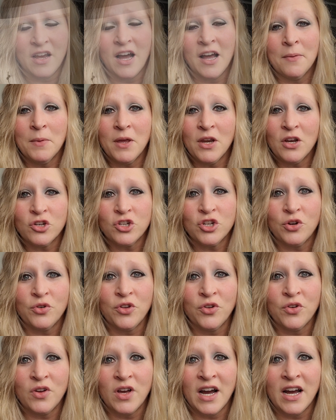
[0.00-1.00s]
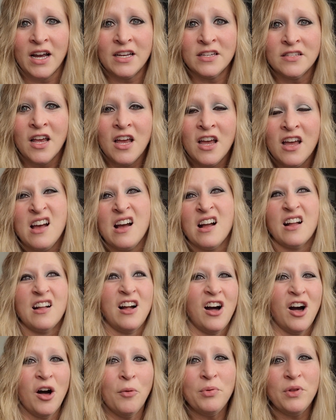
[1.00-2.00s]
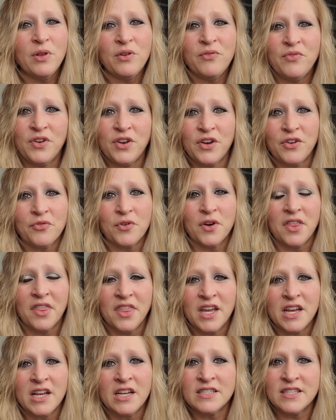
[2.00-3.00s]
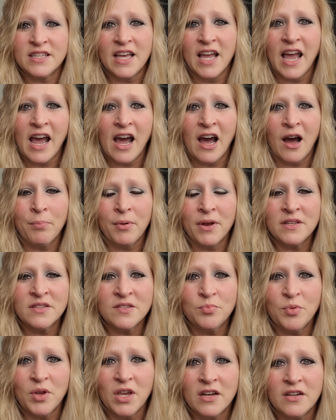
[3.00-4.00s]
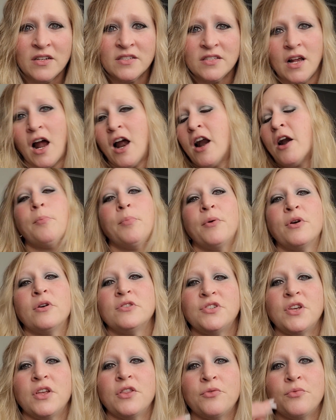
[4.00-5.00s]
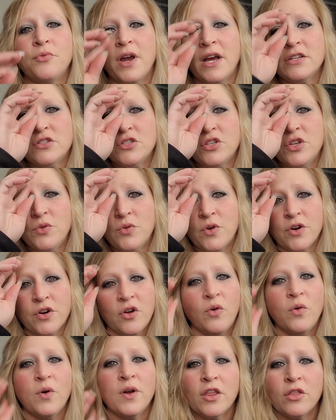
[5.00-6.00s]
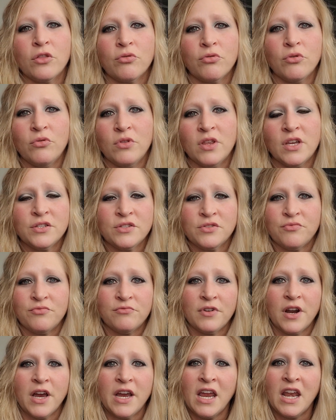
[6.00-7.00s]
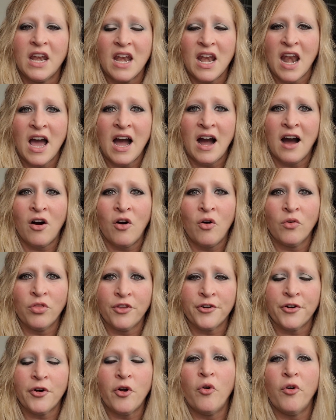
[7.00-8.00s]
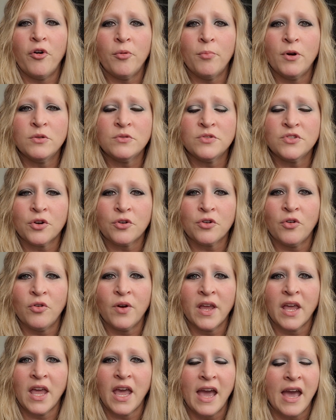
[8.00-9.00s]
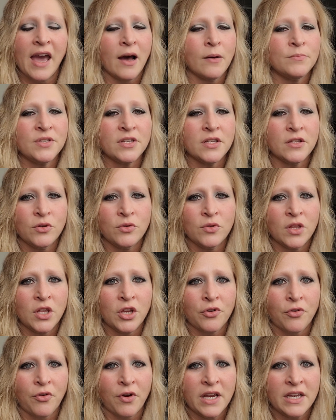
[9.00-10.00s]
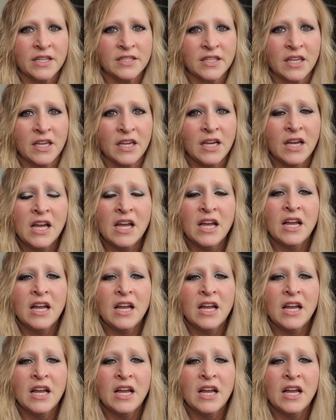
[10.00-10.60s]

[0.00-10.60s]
I'm going to show you guys a couple of different things that happens because our birds at the rescue are going through this right now. Their hormones are going absolutely crazy.